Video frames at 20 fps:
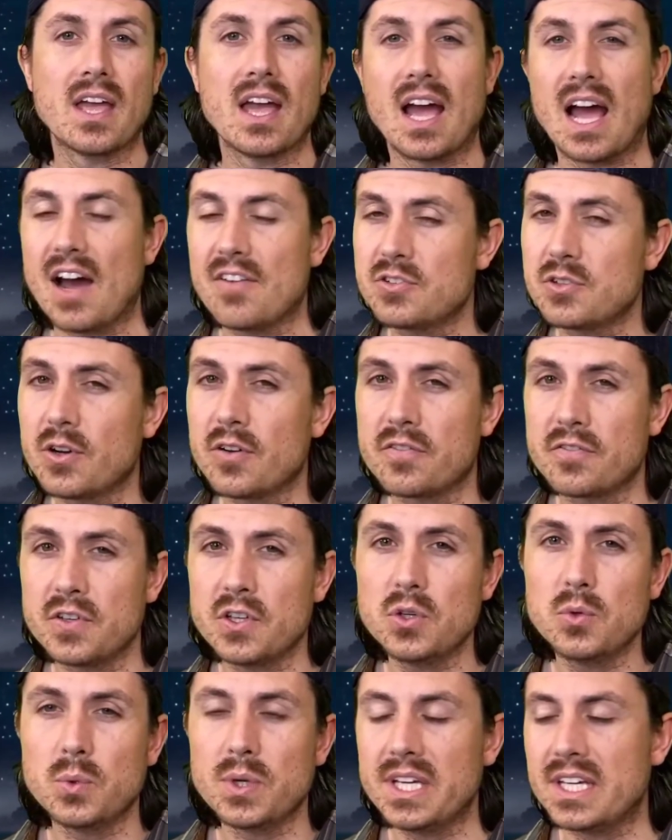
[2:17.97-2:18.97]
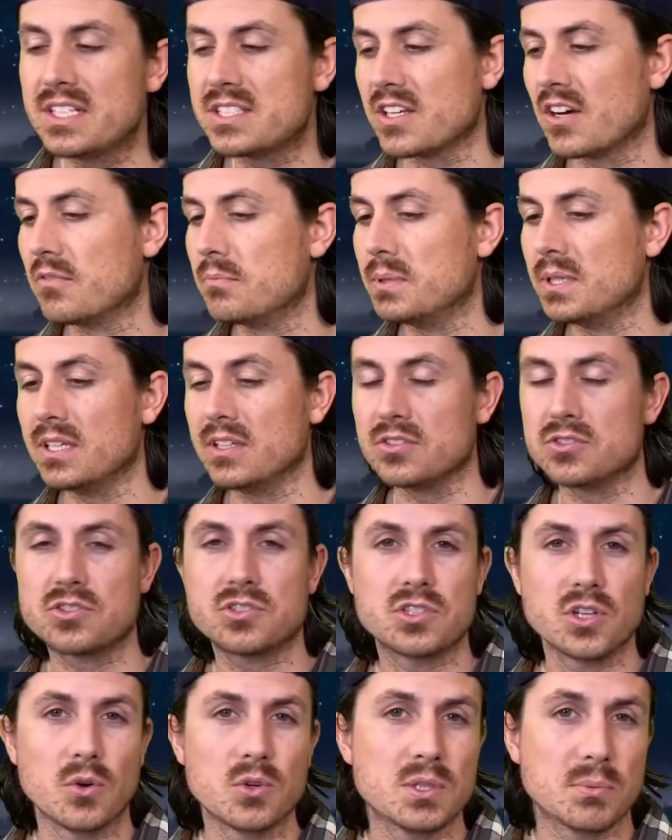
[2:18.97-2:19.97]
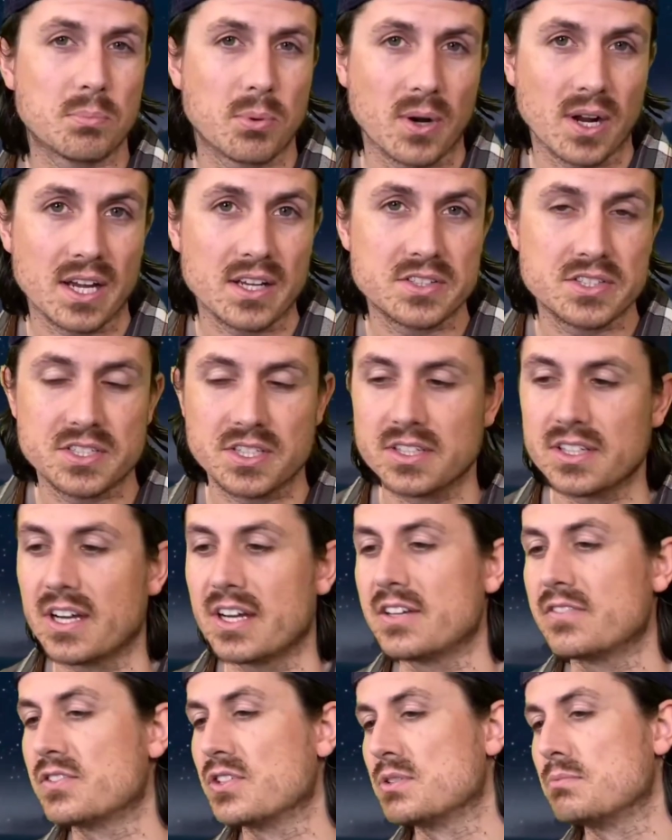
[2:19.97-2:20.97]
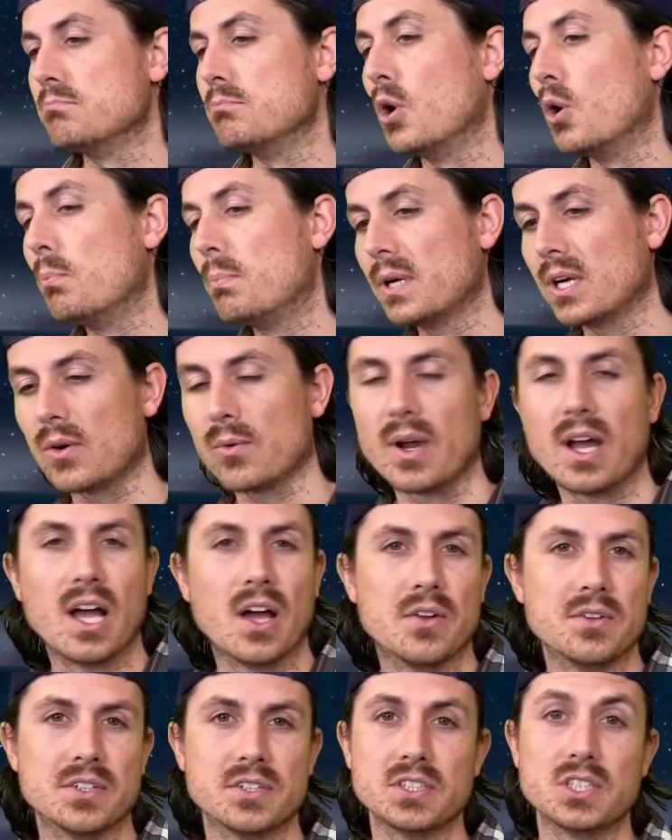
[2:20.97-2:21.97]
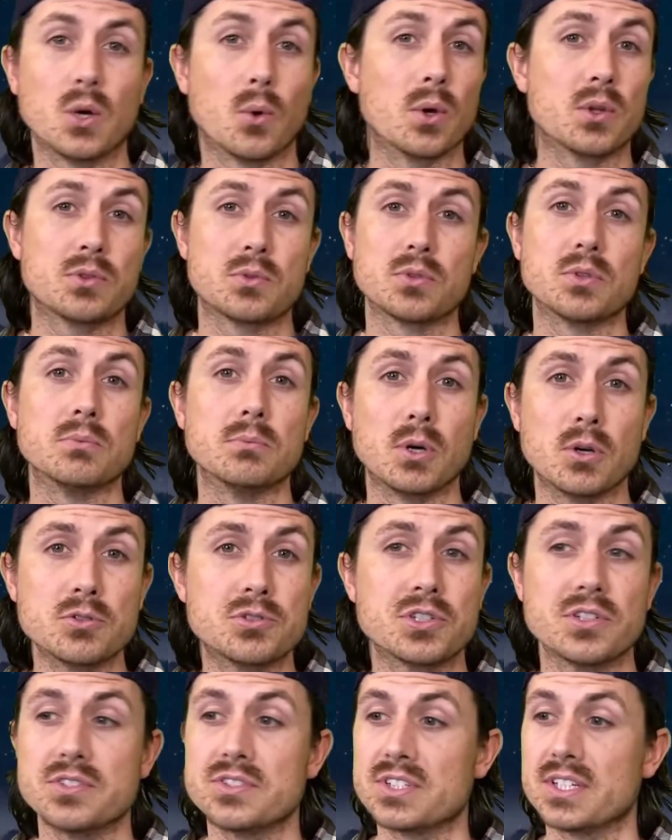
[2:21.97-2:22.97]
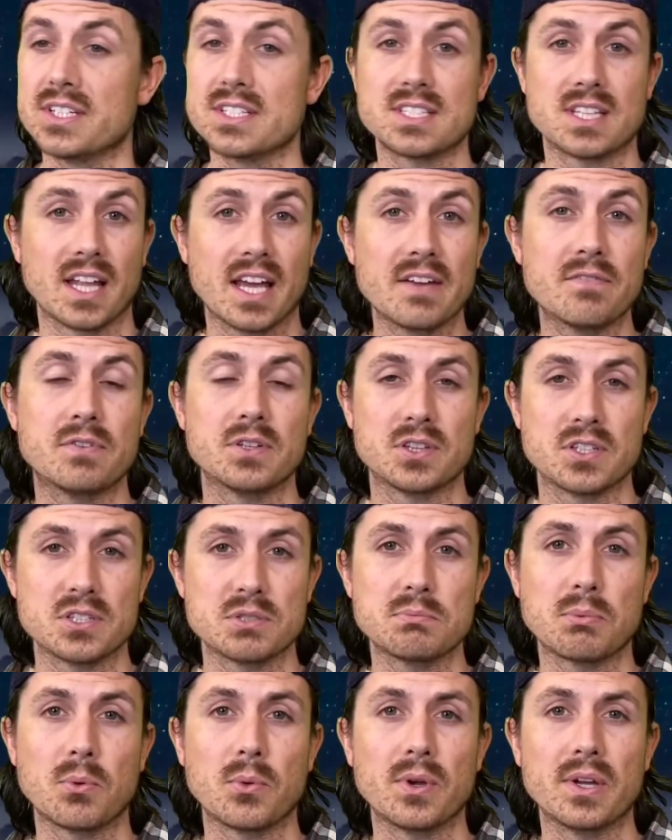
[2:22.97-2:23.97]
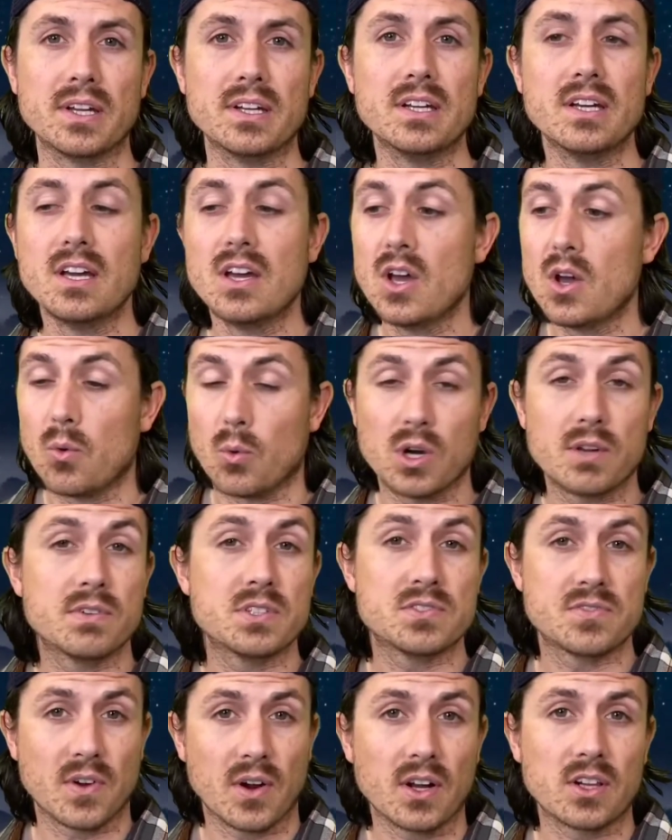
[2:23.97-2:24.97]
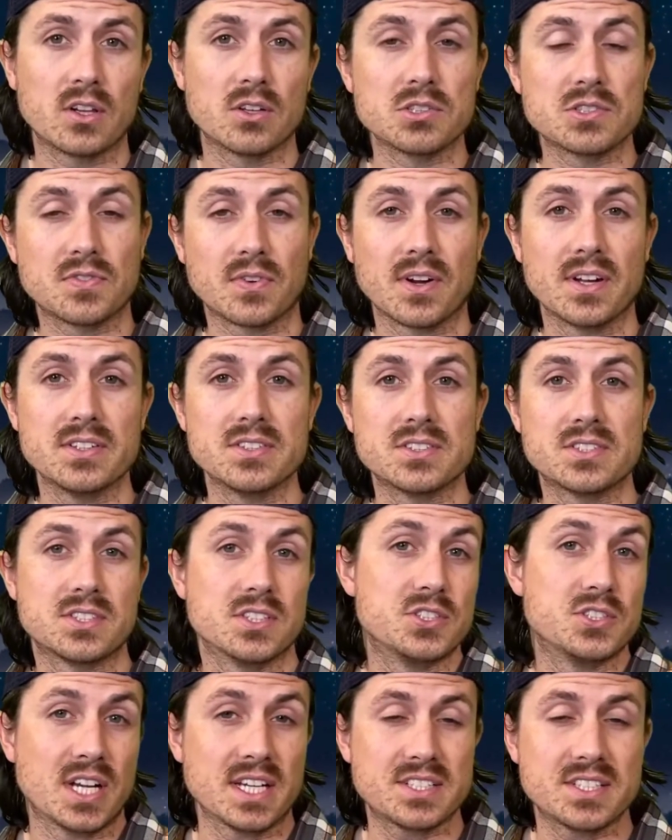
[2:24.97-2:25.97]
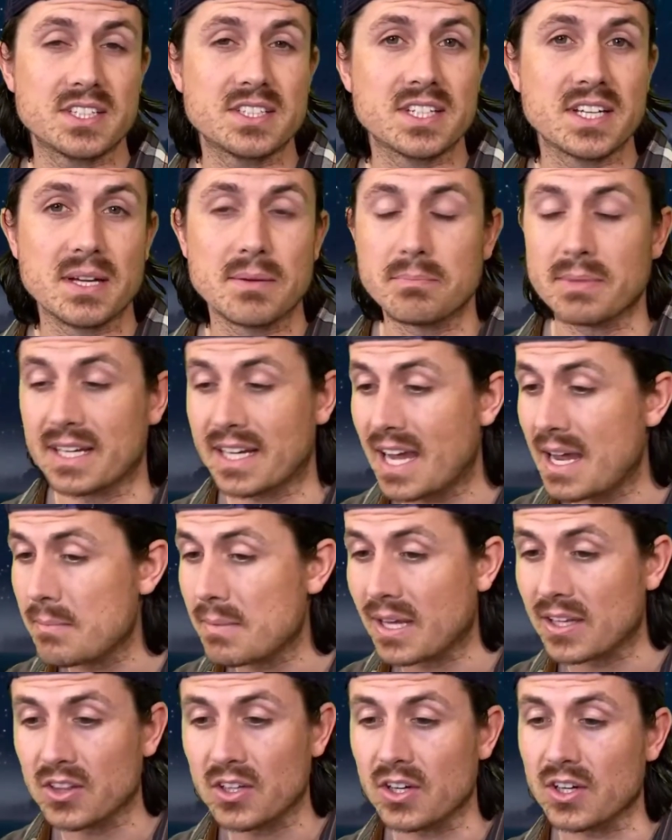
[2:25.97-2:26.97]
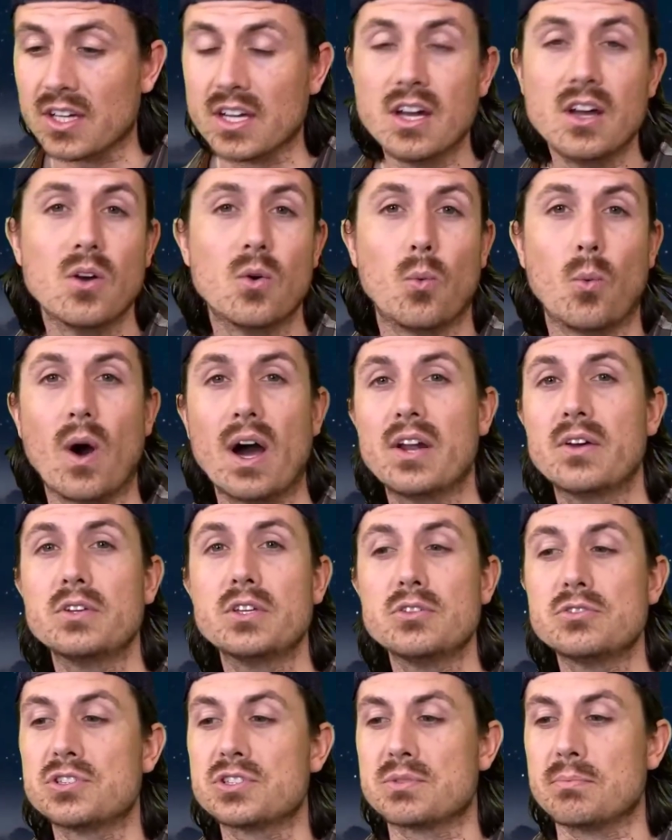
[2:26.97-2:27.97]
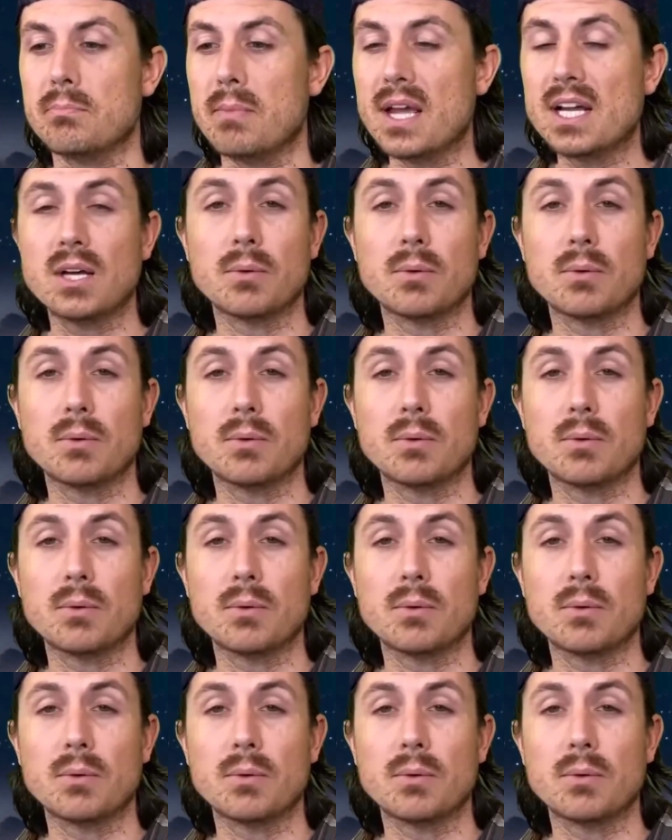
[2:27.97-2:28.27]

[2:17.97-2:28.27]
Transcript: After a few weeks of being so depressed and kind of just moping around and going through the motions in his life at this point, one of his very close friends suggested to him, like, hey man, look, why don't you just make a